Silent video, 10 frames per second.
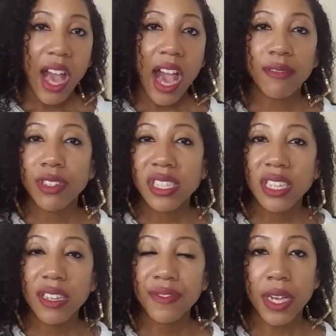I
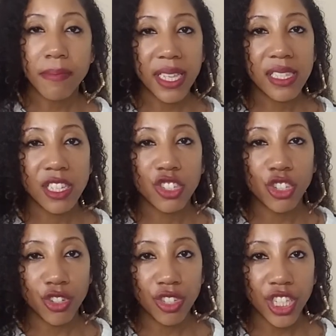received a message
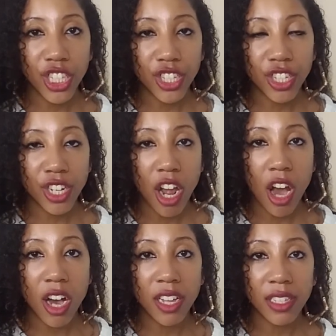earlier
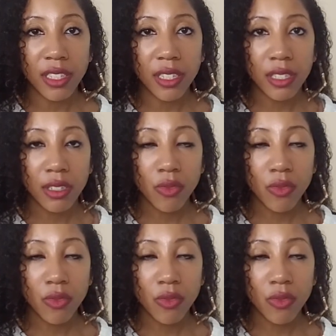on